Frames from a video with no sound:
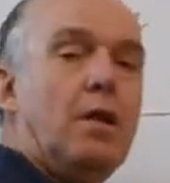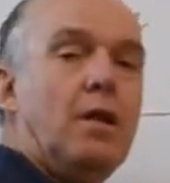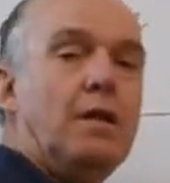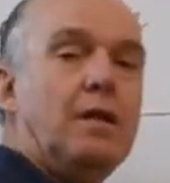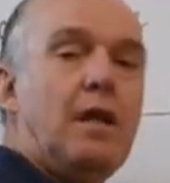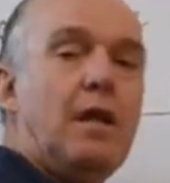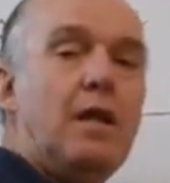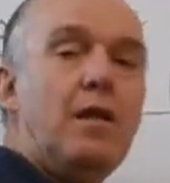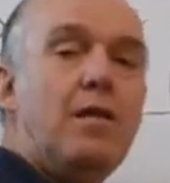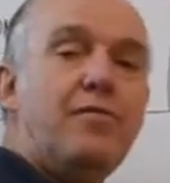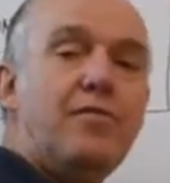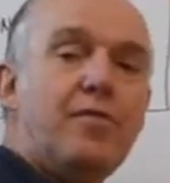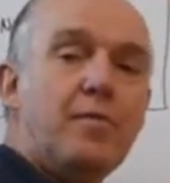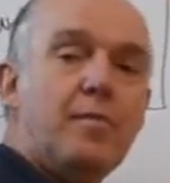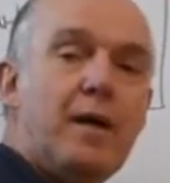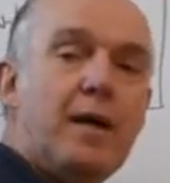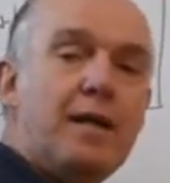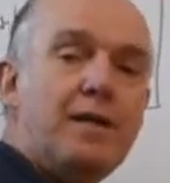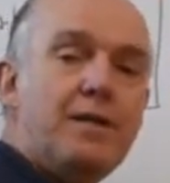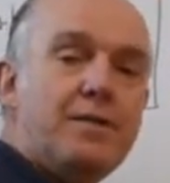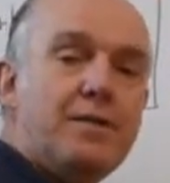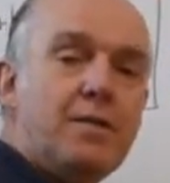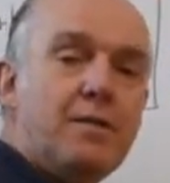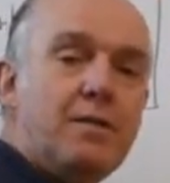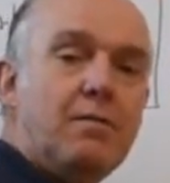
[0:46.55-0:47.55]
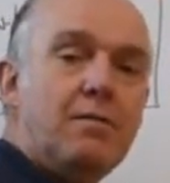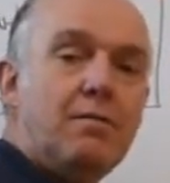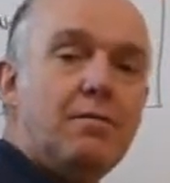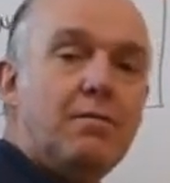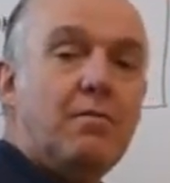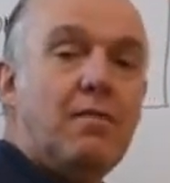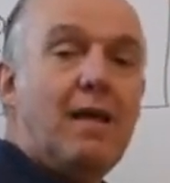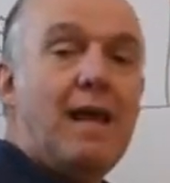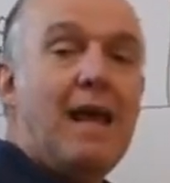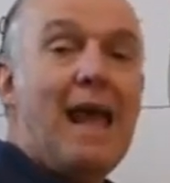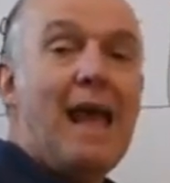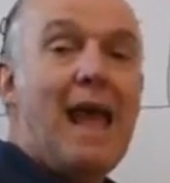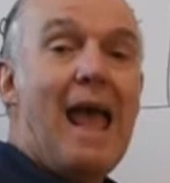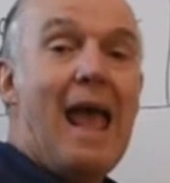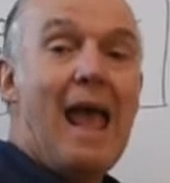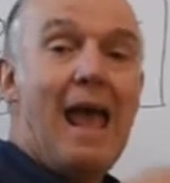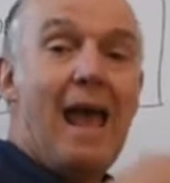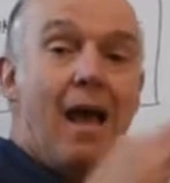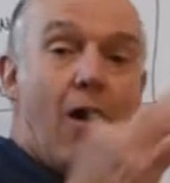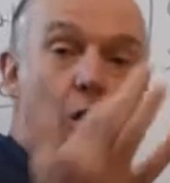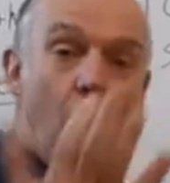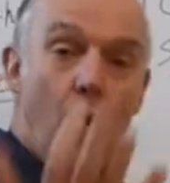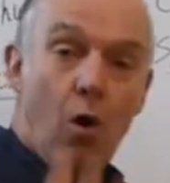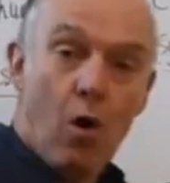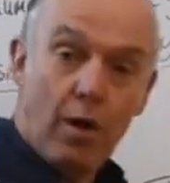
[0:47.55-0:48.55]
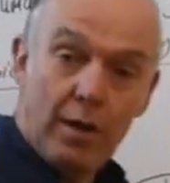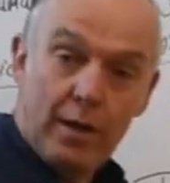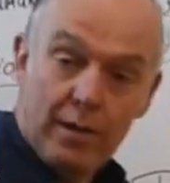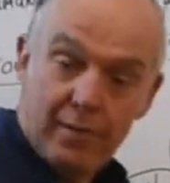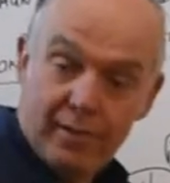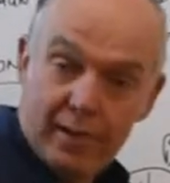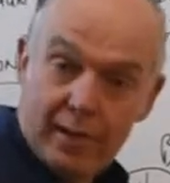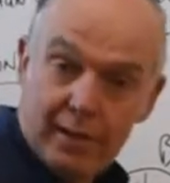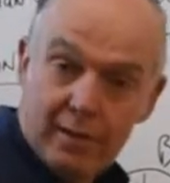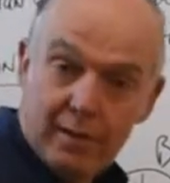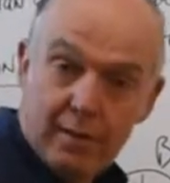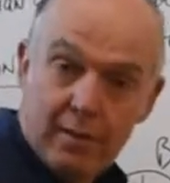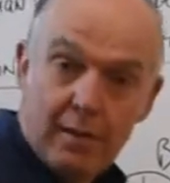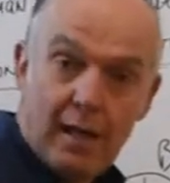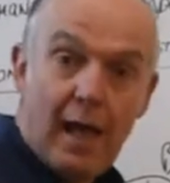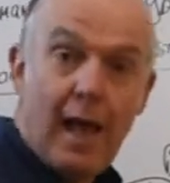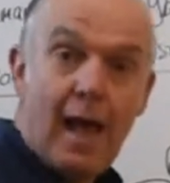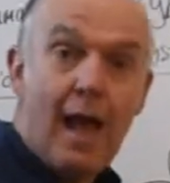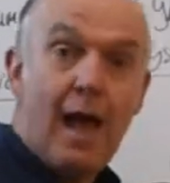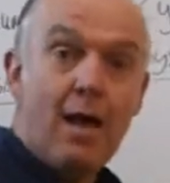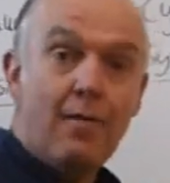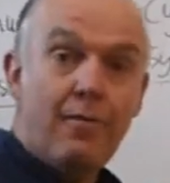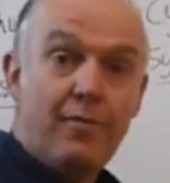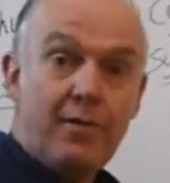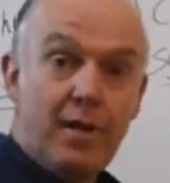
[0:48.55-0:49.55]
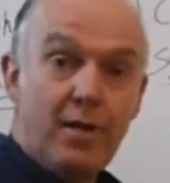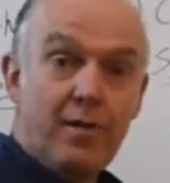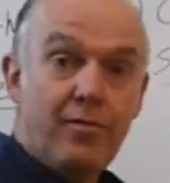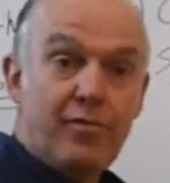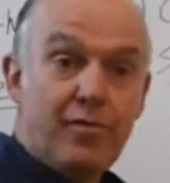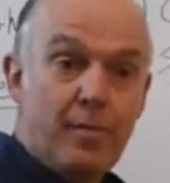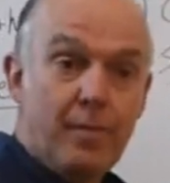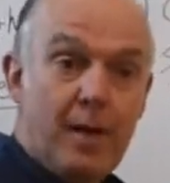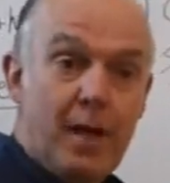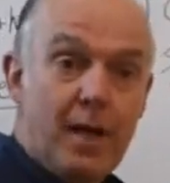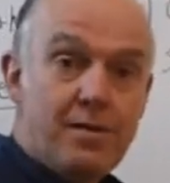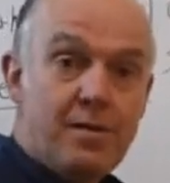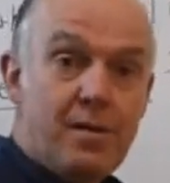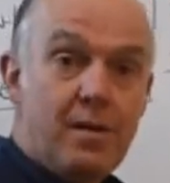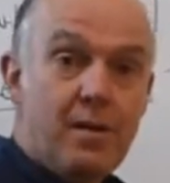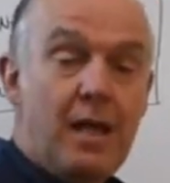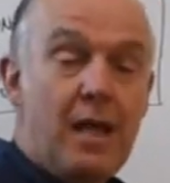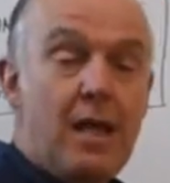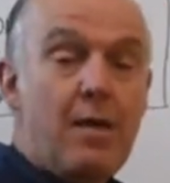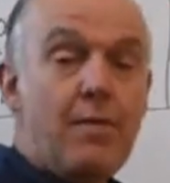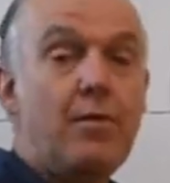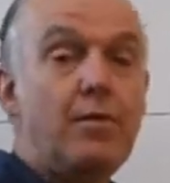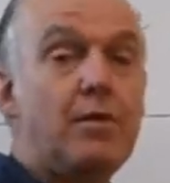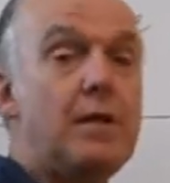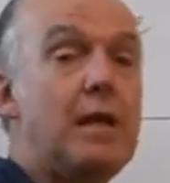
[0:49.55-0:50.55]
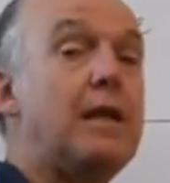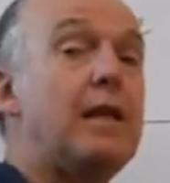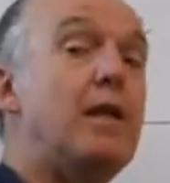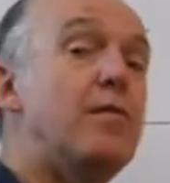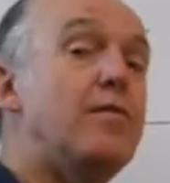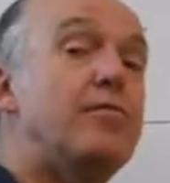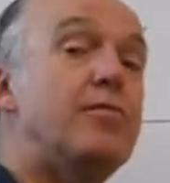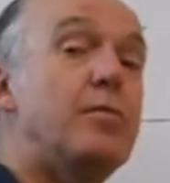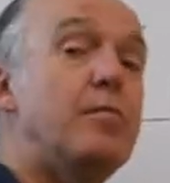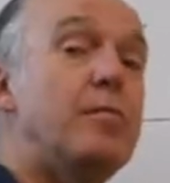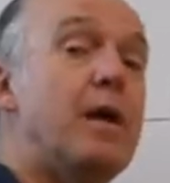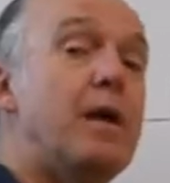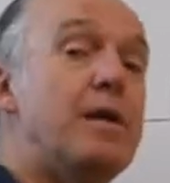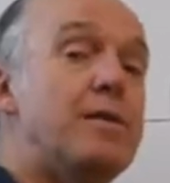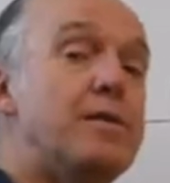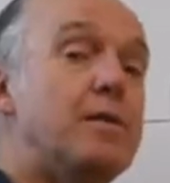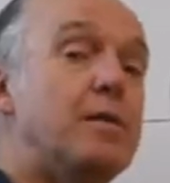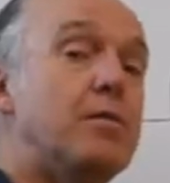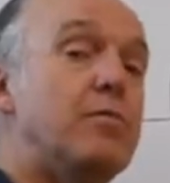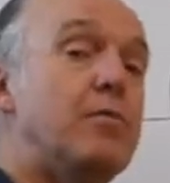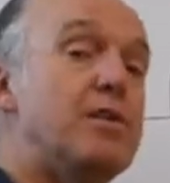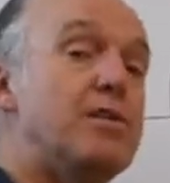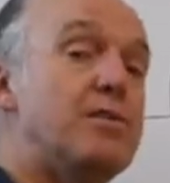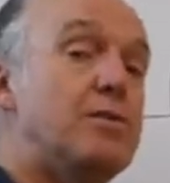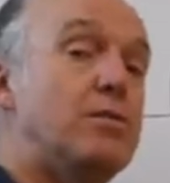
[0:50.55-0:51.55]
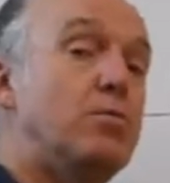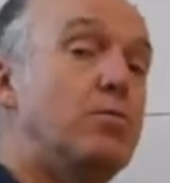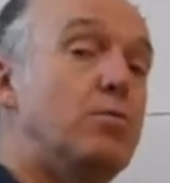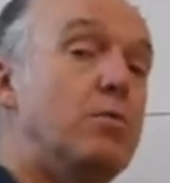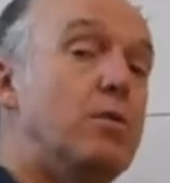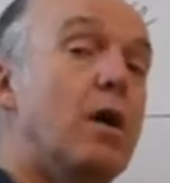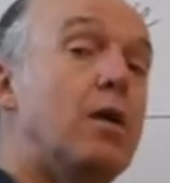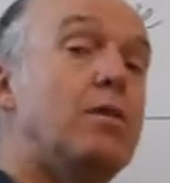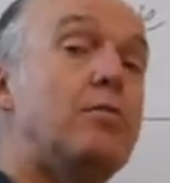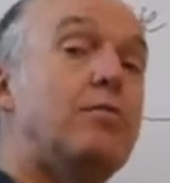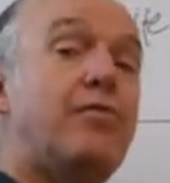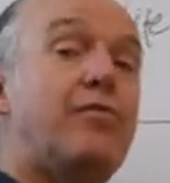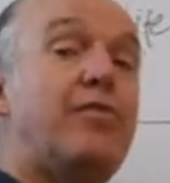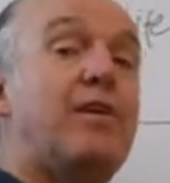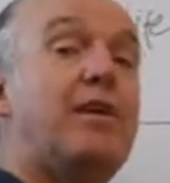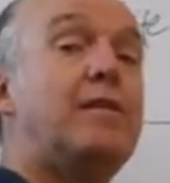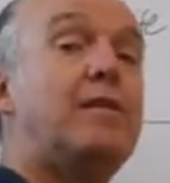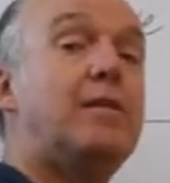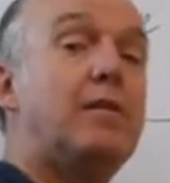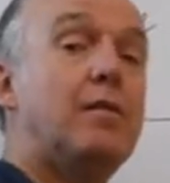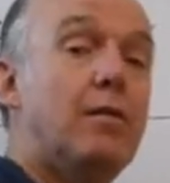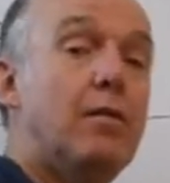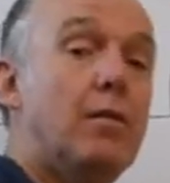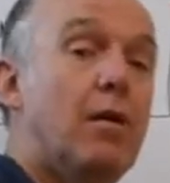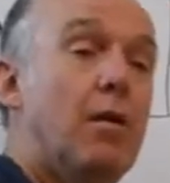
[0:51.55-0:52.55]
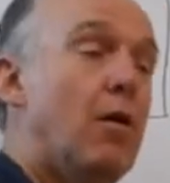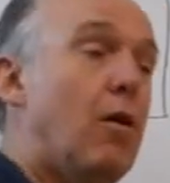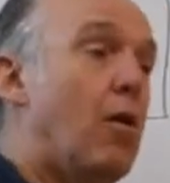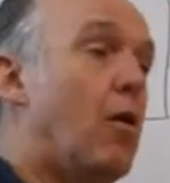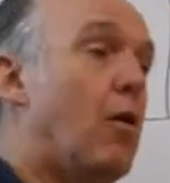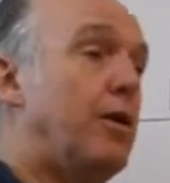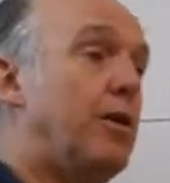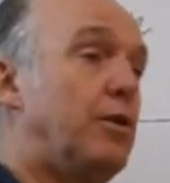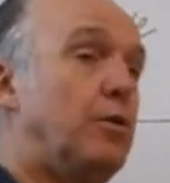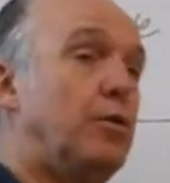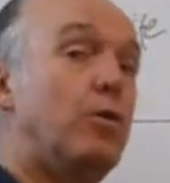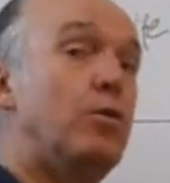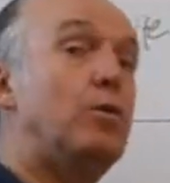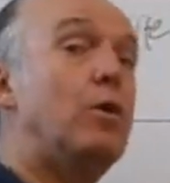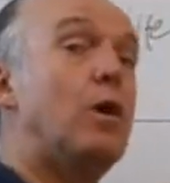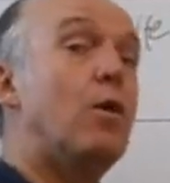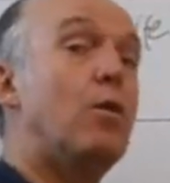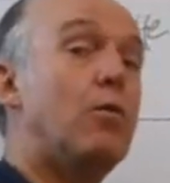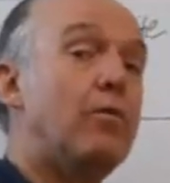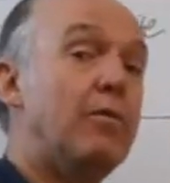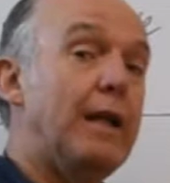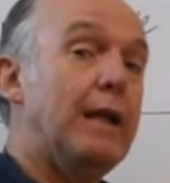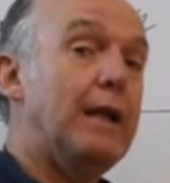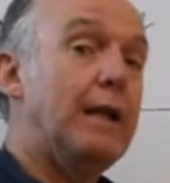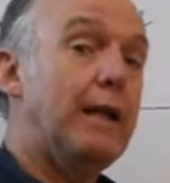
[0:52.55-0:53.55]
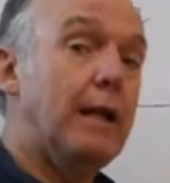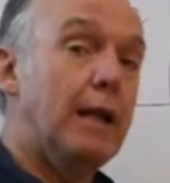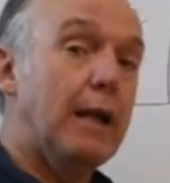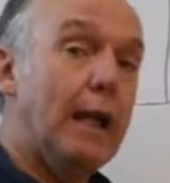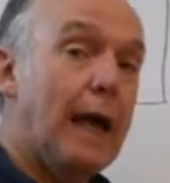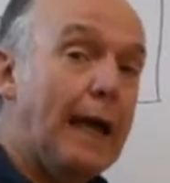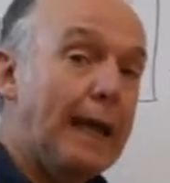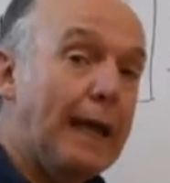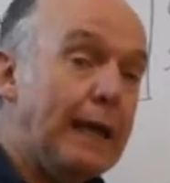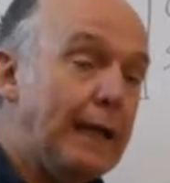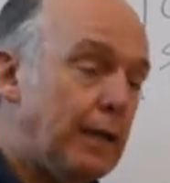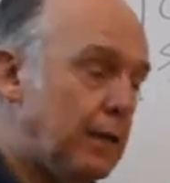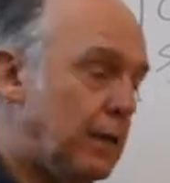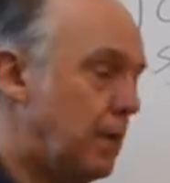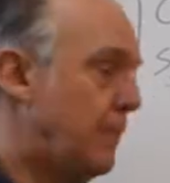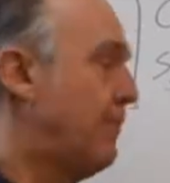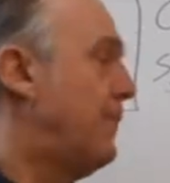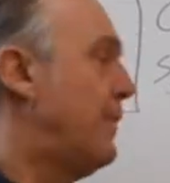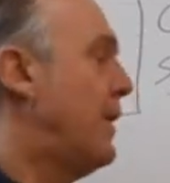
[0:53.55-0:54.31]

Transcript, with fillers: That information, all of it, every information, even that information which do not fit or you don't really like,